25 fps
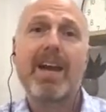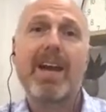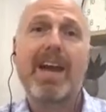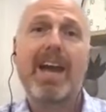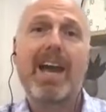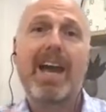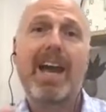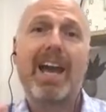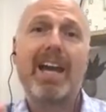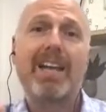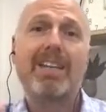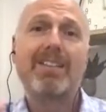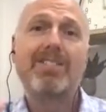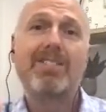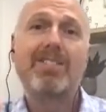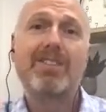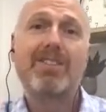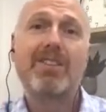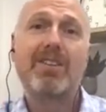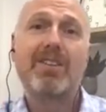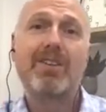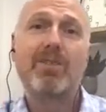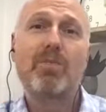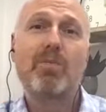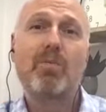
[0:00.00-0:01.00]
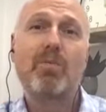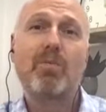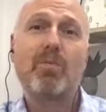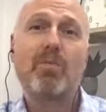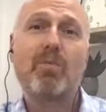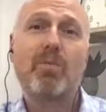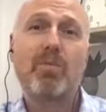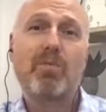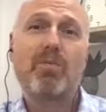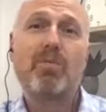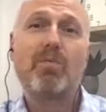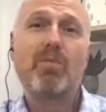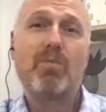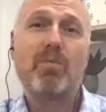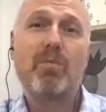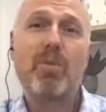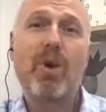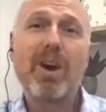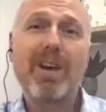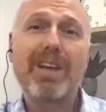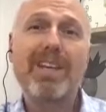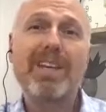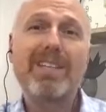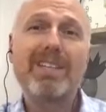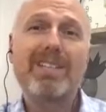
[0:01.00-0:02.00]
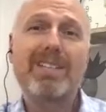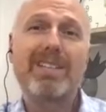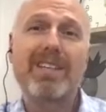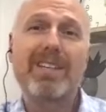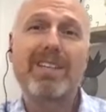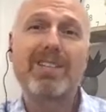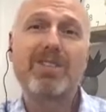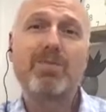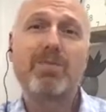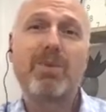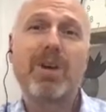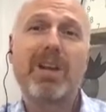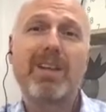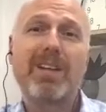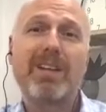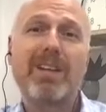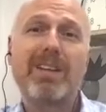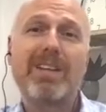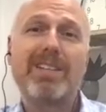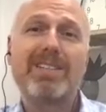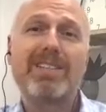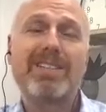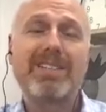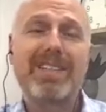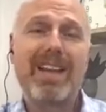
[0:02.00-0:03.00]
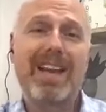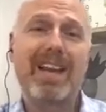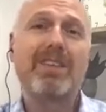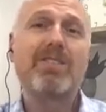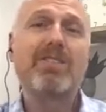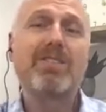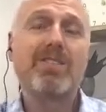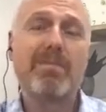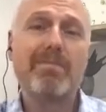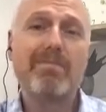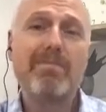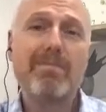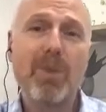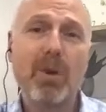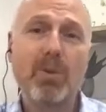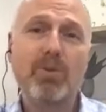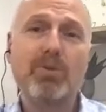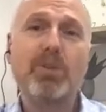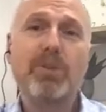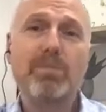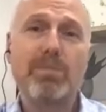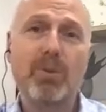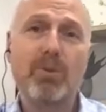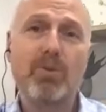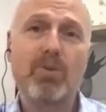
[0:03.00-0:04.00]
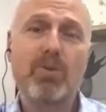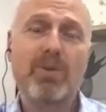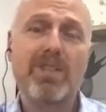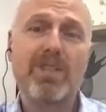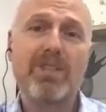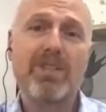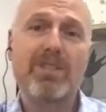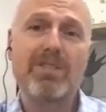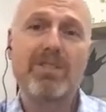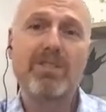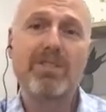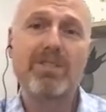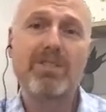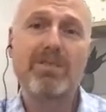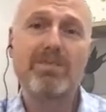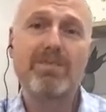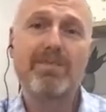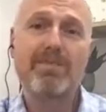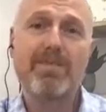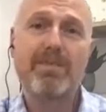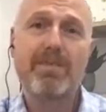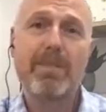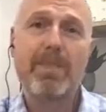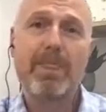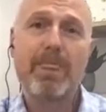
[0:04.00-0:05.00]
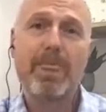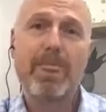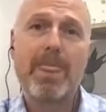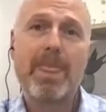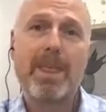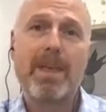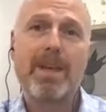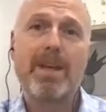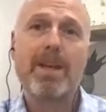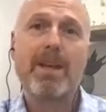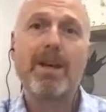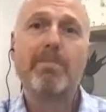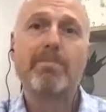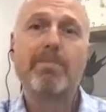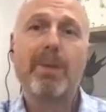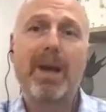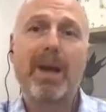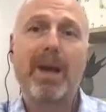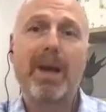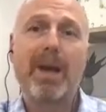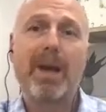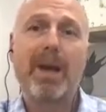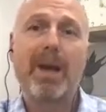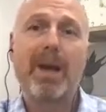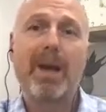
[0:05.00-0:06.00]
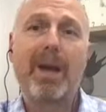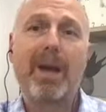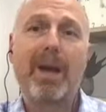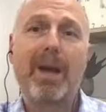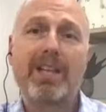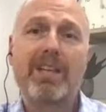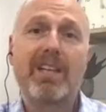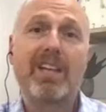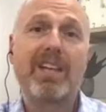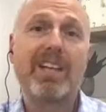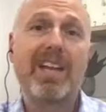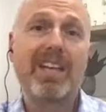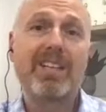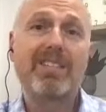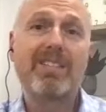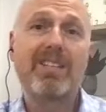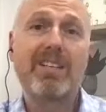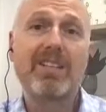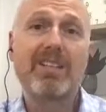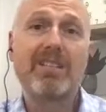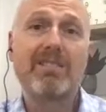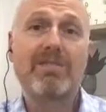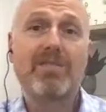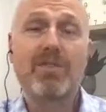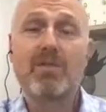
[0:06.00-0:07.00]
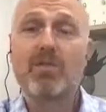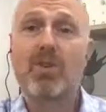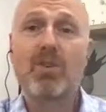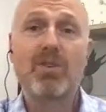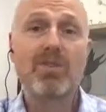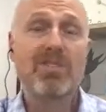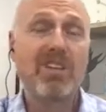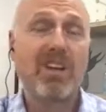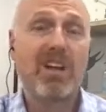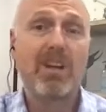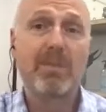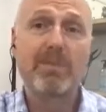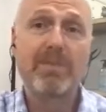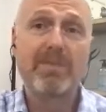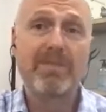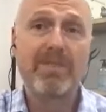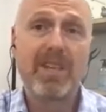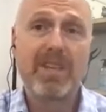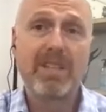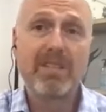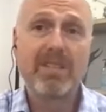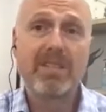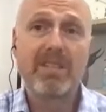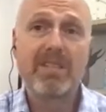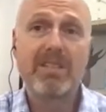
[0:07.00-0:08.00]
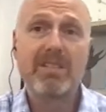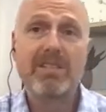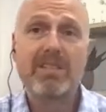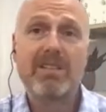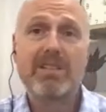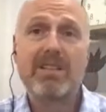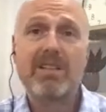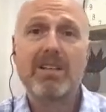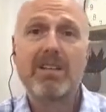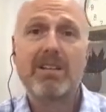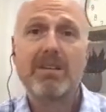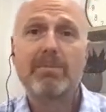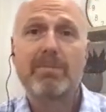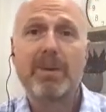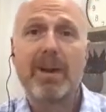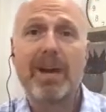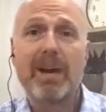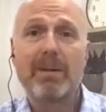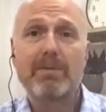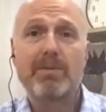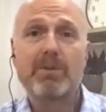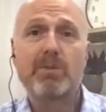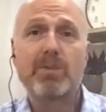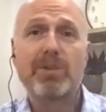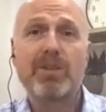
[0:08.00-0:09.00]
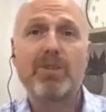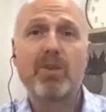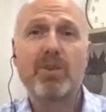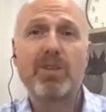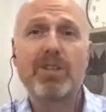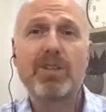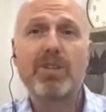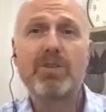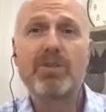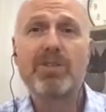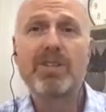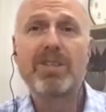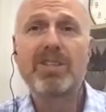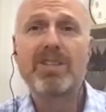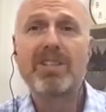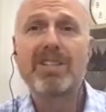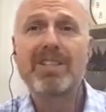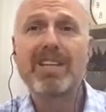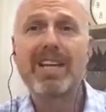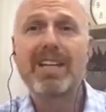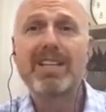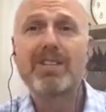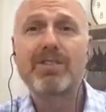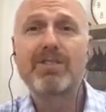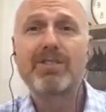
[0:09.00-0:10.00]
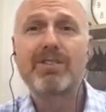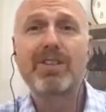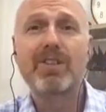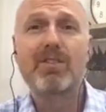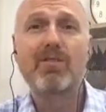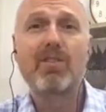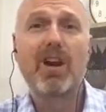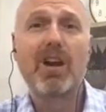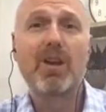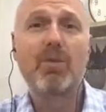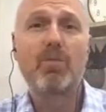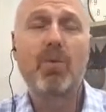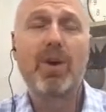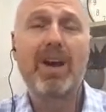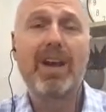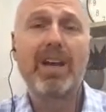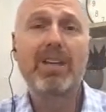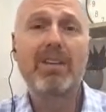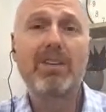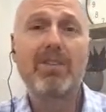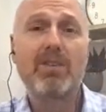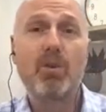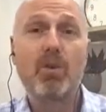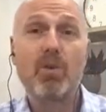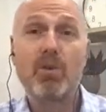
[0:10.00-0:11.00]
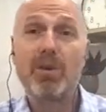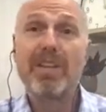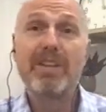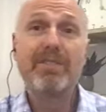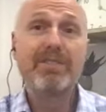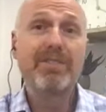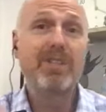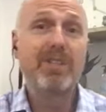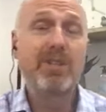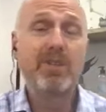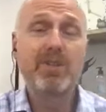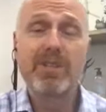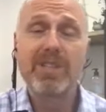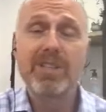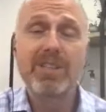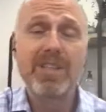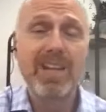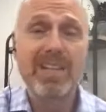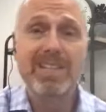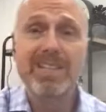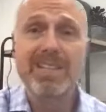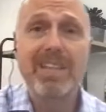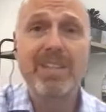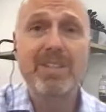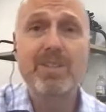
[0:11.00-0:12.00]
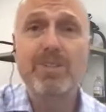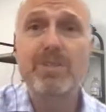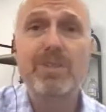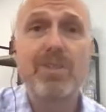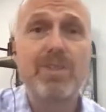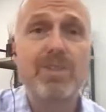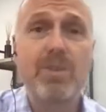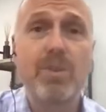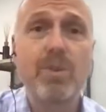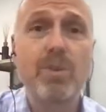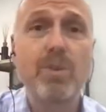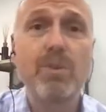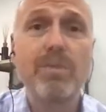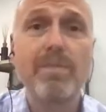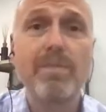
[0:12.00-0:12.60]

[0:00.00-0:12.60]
And why is this? Well, it's down to multiple reasons. Perhaps we're collecting the wrong type of data. Perhaps we're not using the data in the right way, or even using that data at all.